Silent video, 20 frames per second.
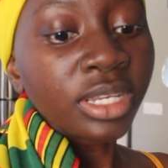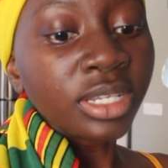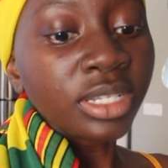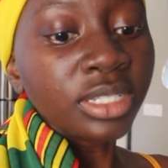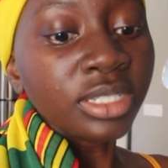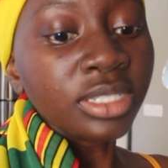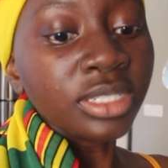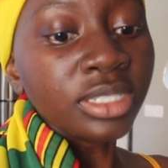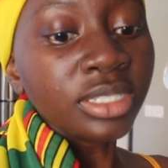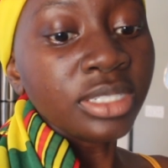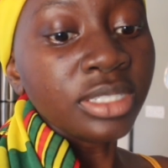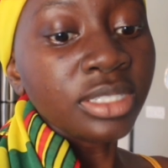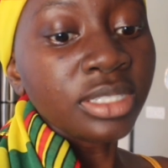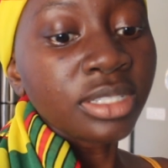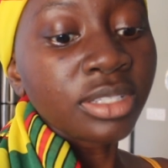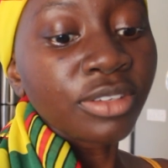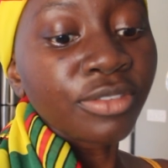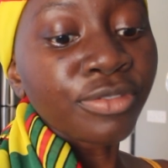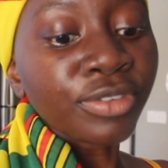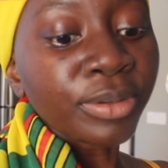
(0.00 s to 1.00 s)

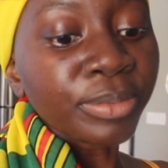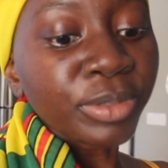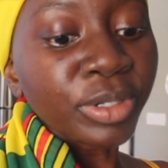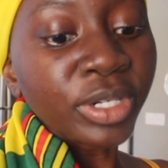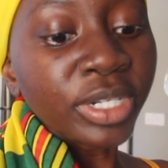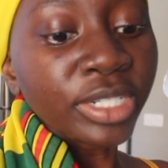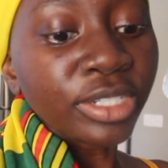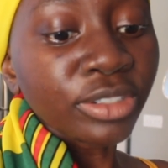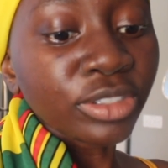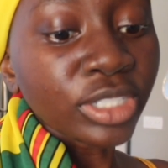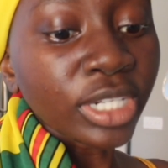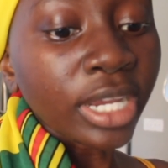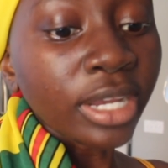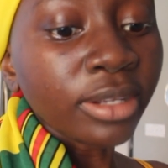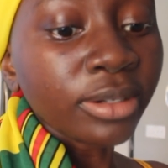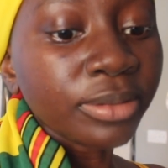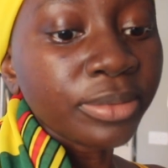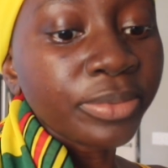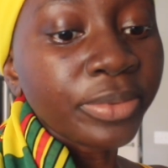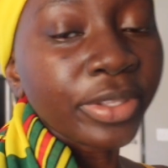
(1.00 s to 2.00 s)
is from your inner
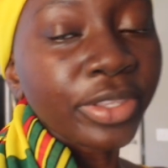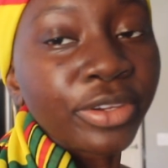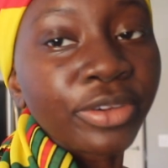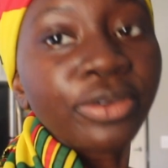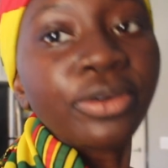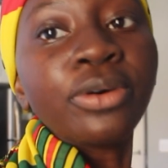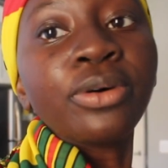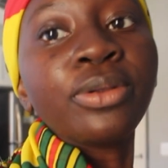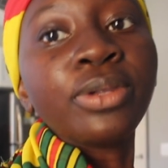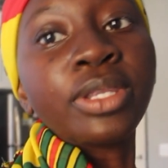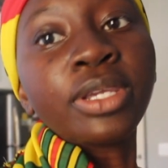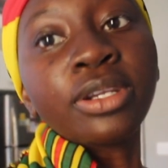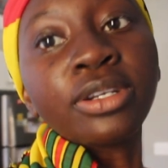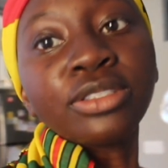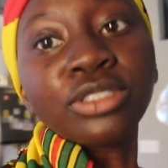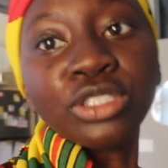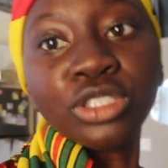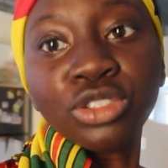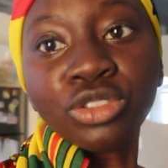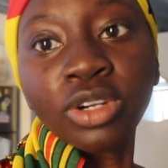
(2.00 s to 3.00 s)
child, whether you're holding
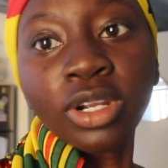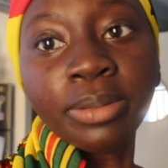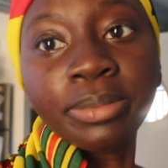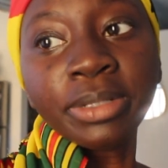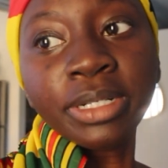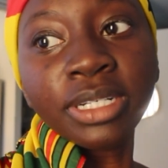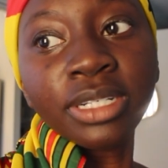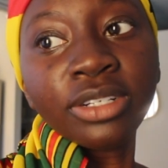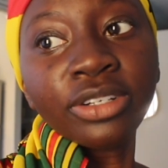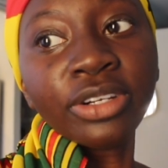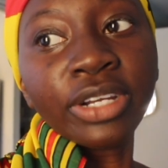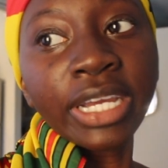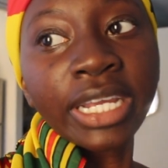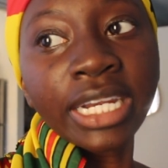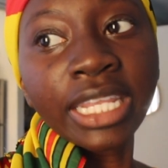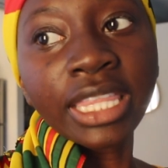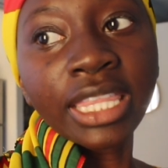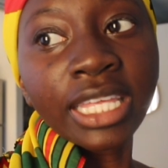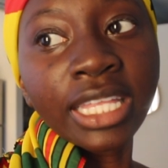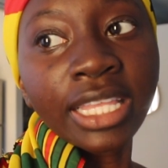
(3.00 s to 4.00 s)
on to trauma or
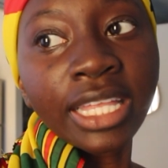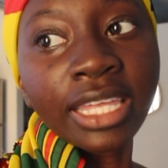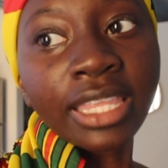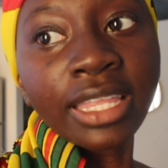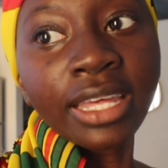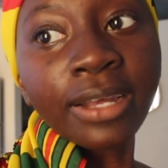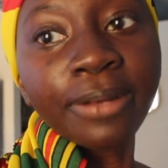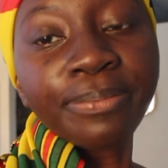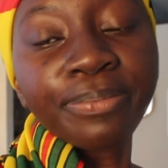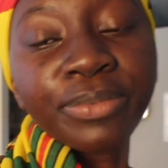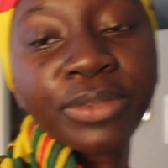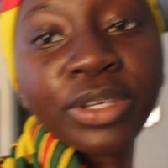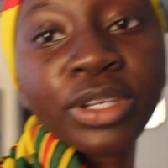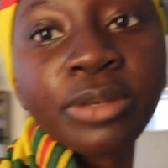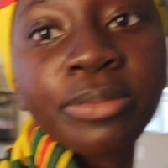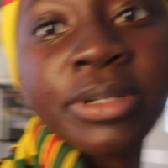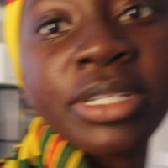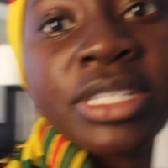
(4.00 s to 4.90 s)
anything like that. Look at